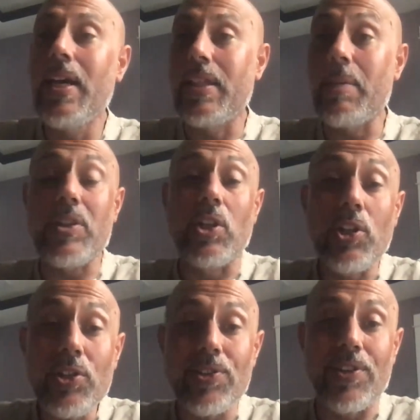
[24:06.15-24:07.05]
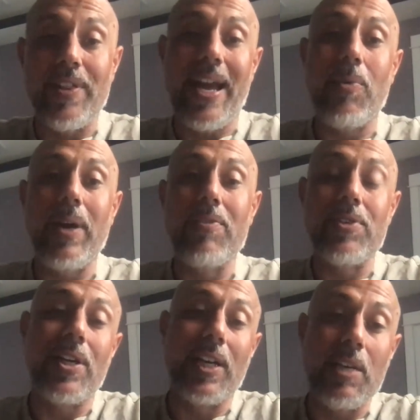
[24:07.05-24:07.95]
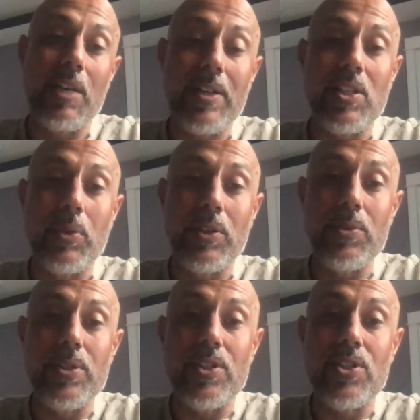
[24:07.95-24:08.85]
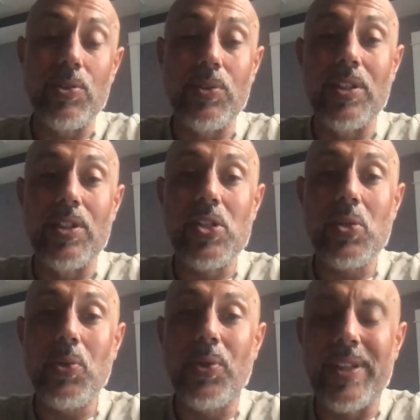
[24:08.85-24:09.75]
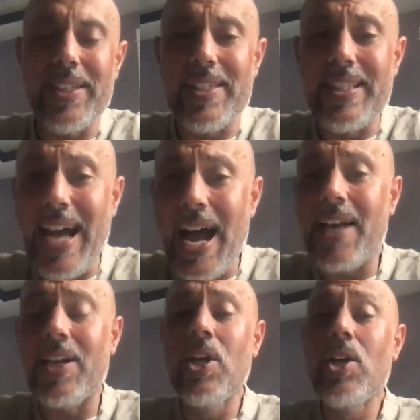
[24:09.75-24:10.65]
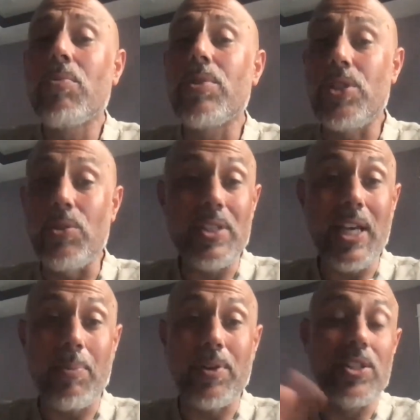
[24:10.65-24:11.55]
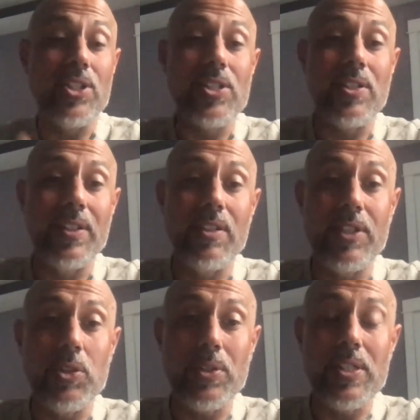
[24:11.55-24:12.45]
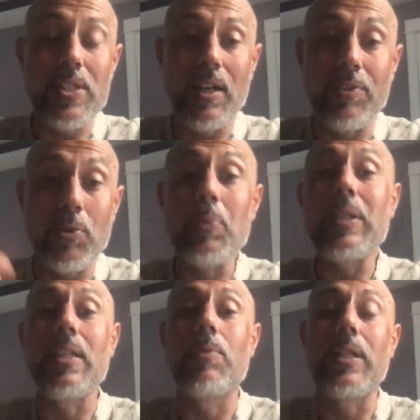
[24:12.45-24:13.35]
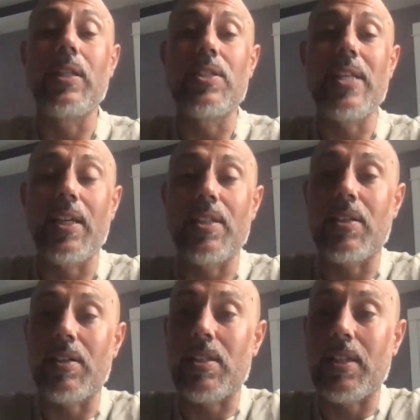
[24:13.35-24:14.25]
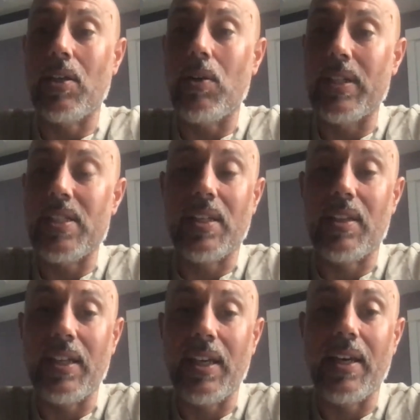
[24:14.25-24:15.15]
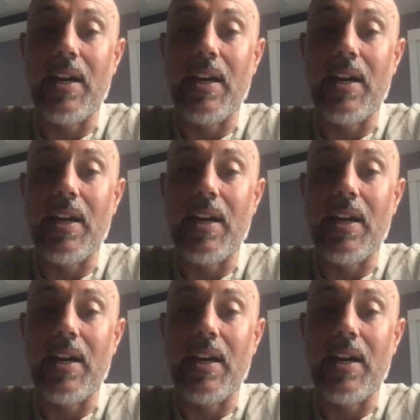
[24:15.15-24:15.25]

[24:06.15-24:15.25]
Think about the learner that way. If we're talking about someone who's a student in a school, let's not reduce that person just their individual self. If we're really, really taking seriously holistic thinking.